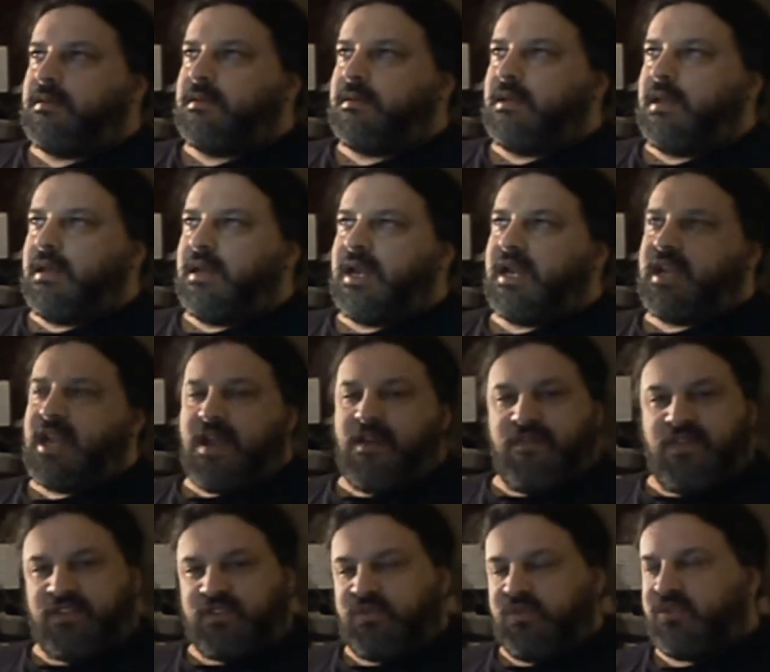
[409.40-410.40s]
and now you
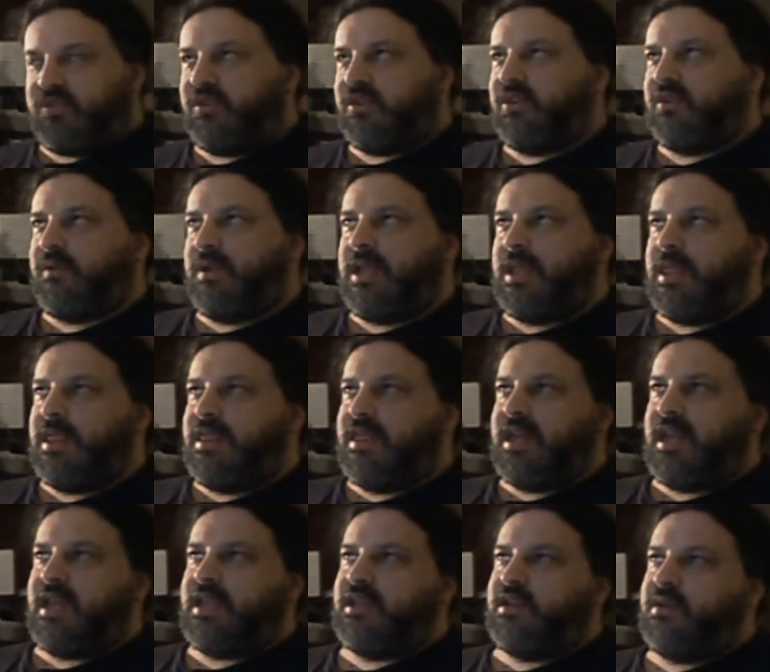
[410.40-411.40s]
have this to a certain degree,
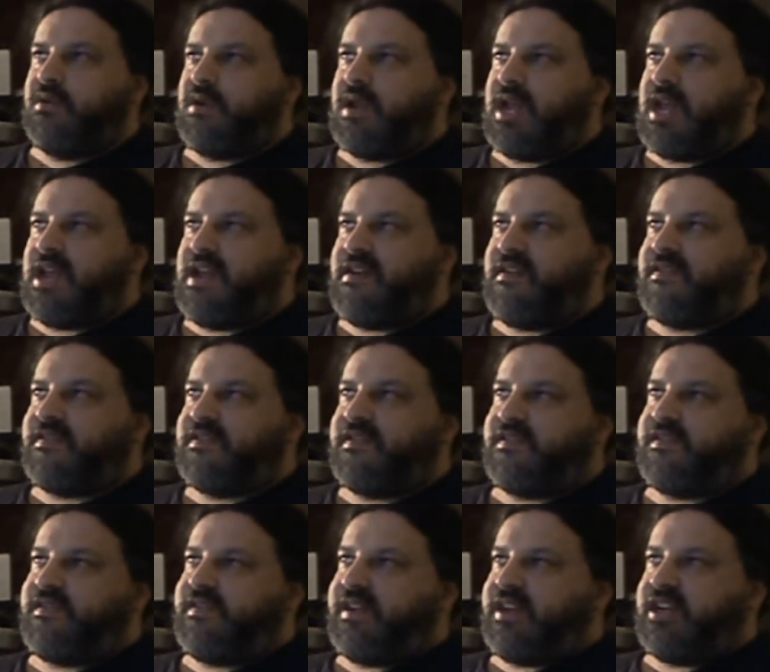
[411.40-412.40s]
that you have to
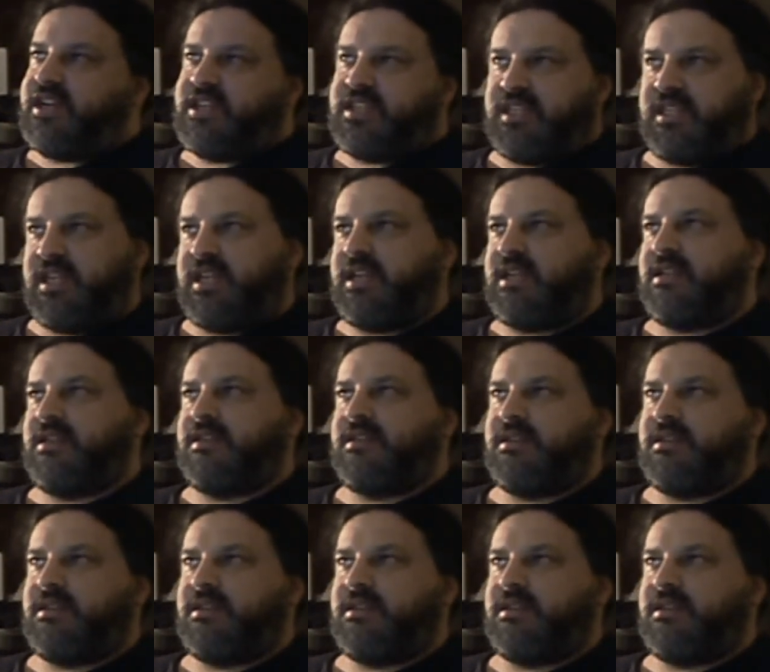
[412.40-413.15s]
finish things